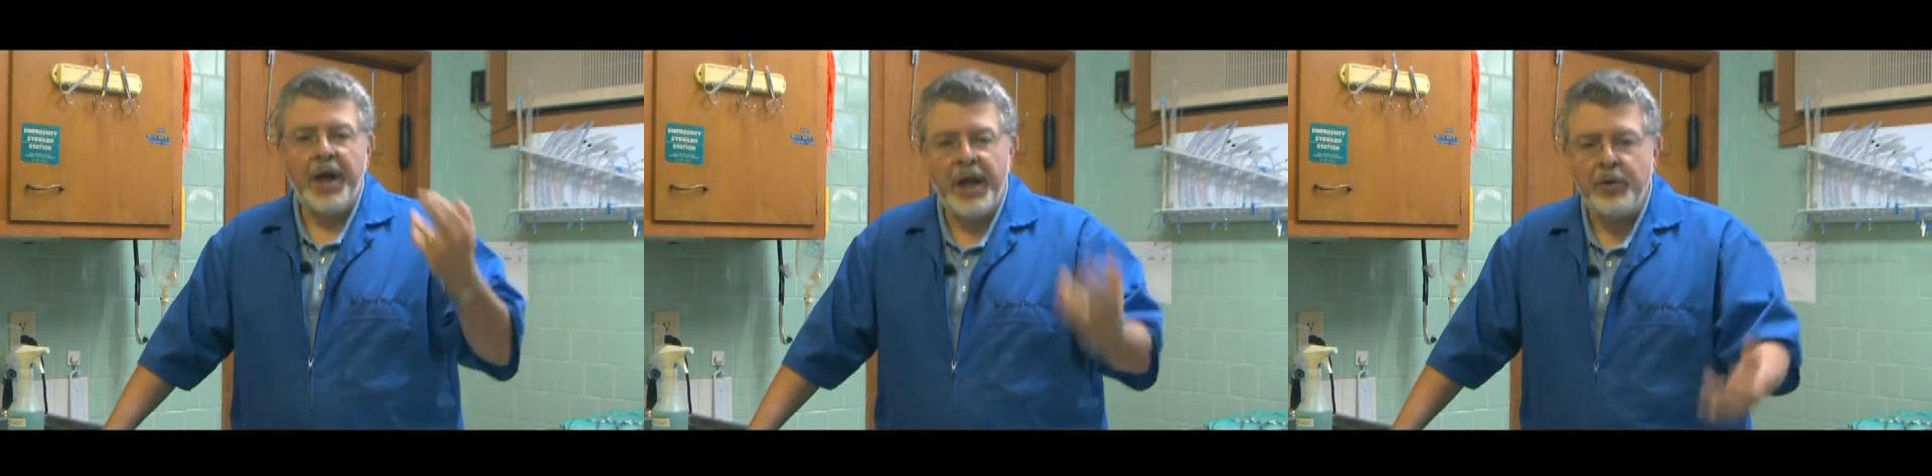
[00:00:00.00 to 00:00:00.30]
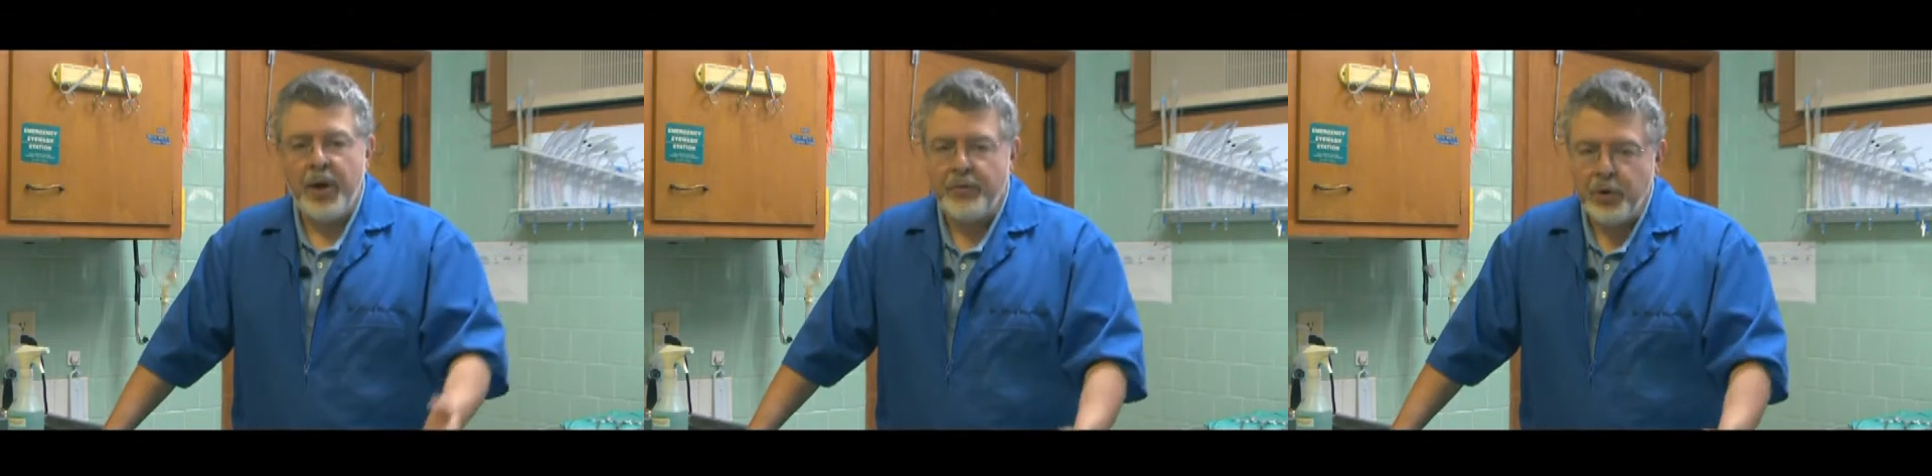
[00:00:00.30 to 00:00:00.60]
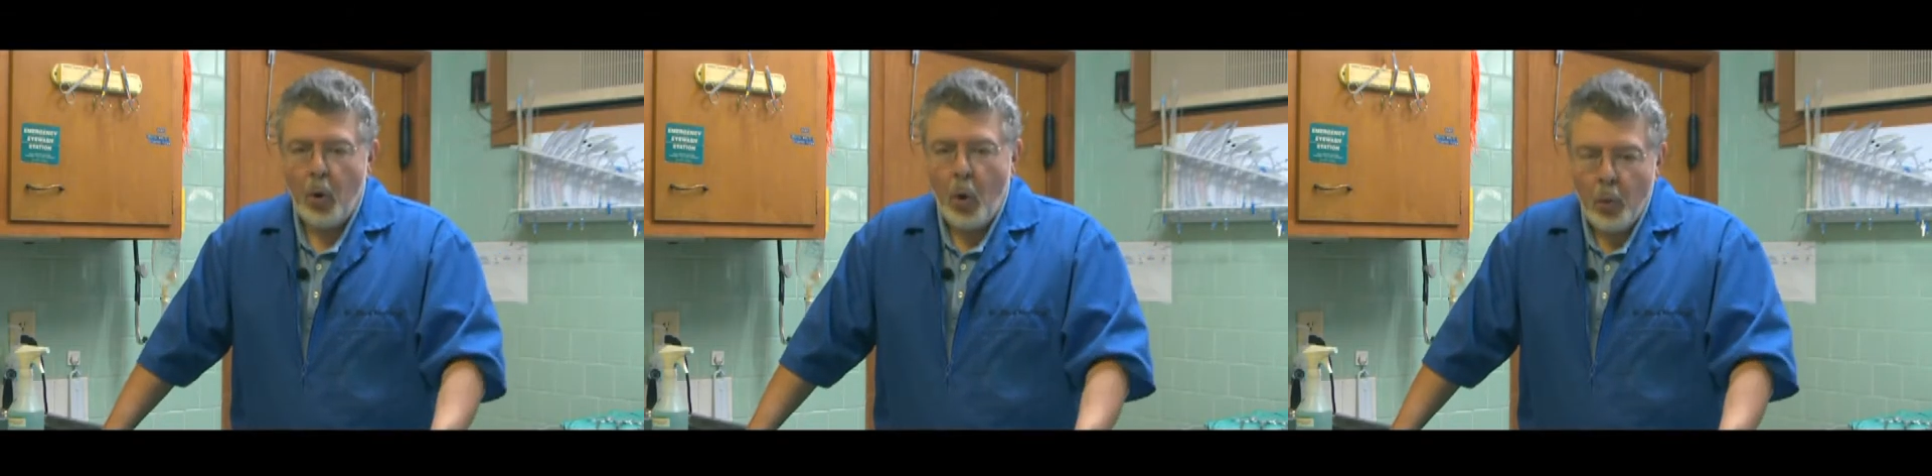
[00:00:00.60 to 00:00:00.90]
and you have
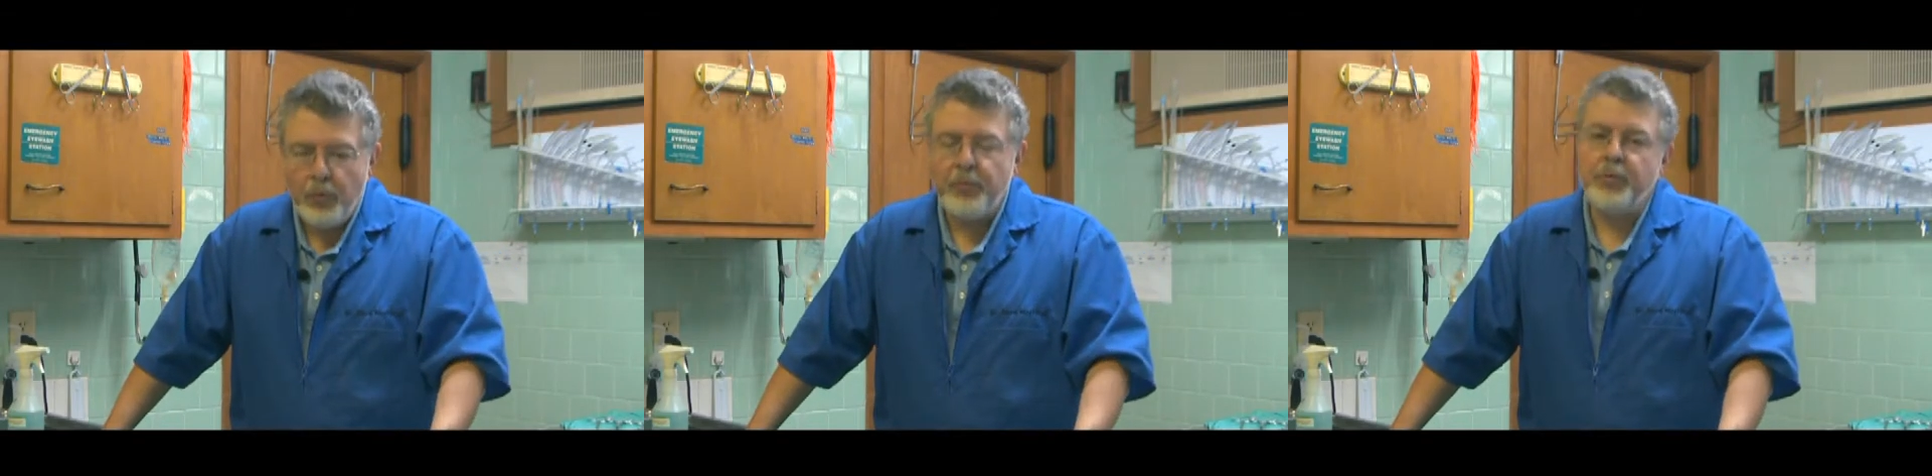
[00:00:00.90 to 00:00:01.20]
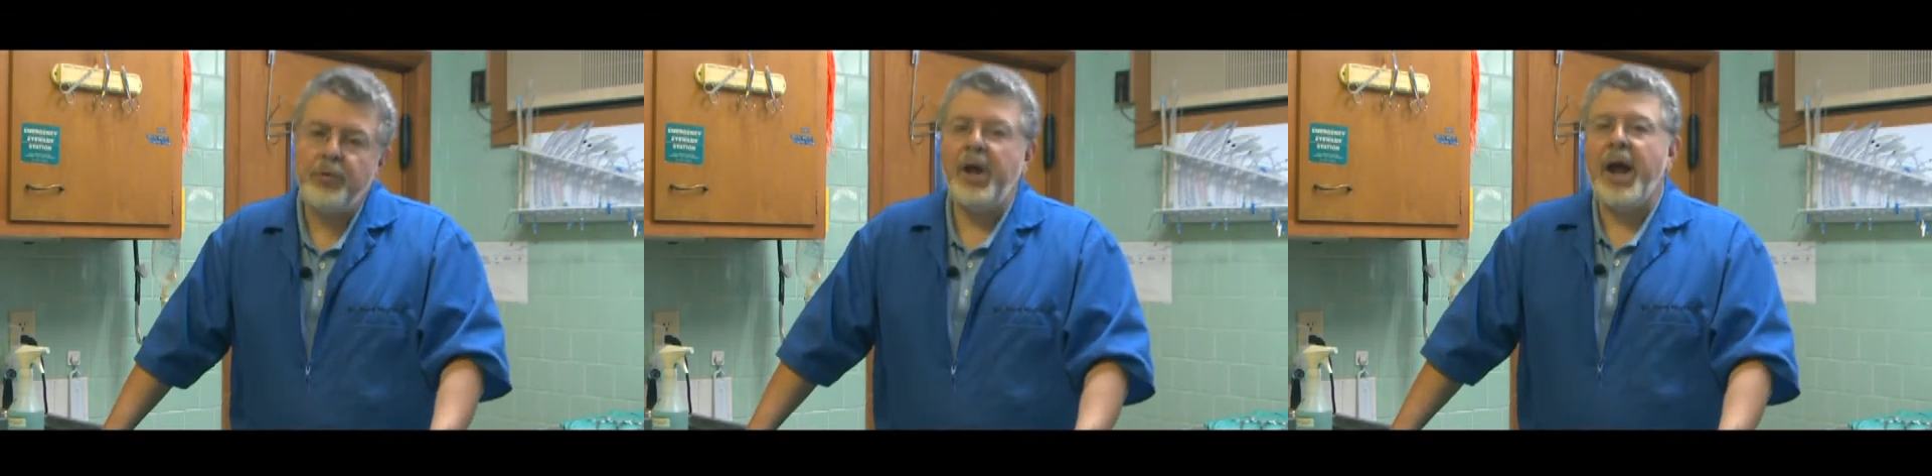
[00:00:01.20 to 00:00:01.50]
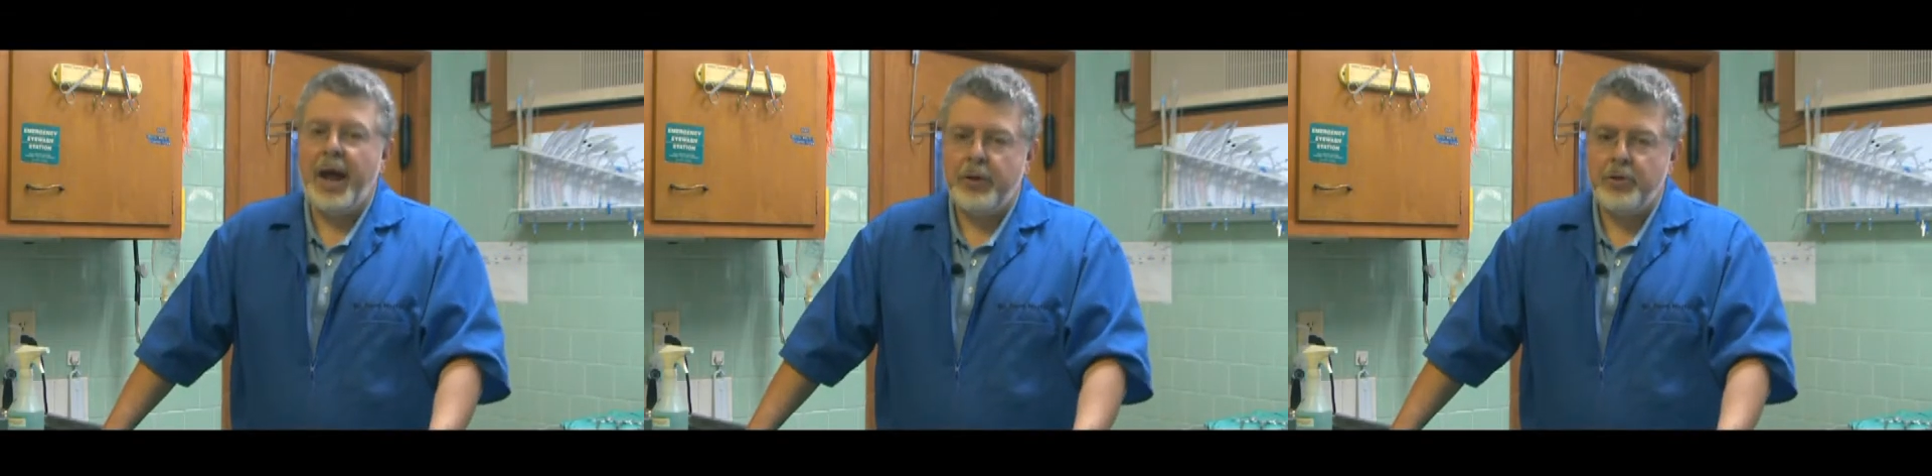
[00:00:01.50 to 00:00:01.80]
an
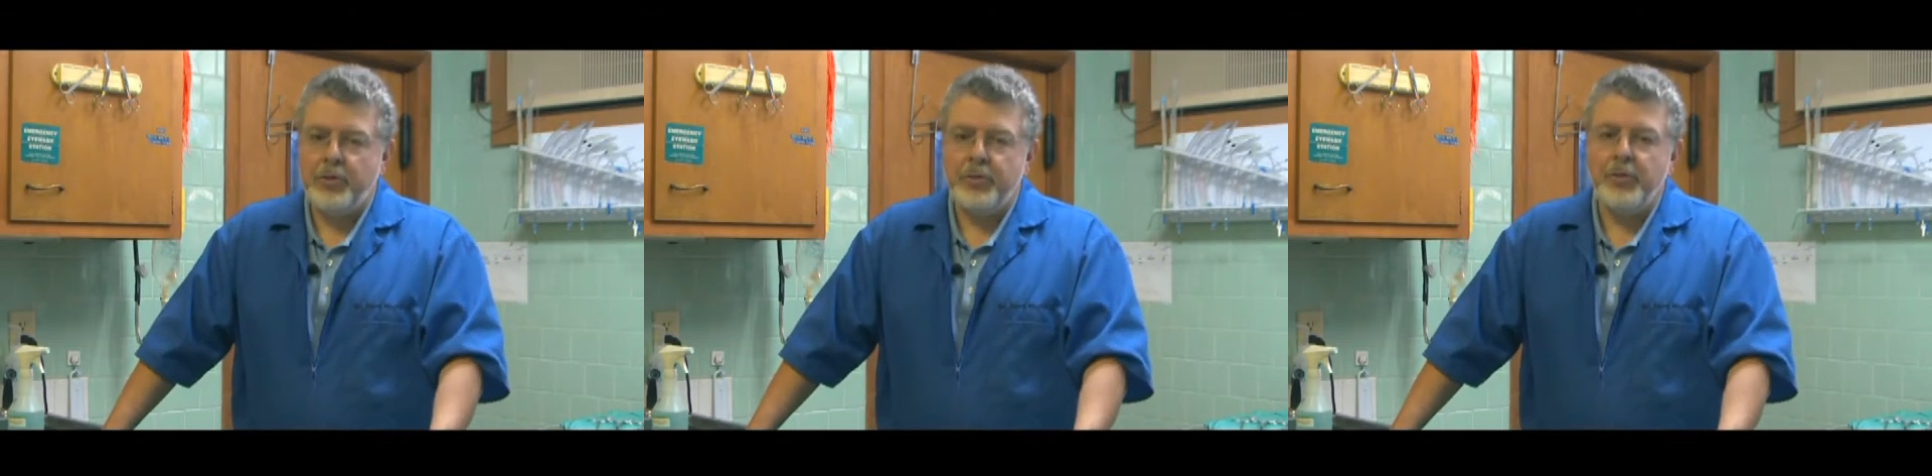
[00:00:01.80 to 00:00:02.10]
overreaction.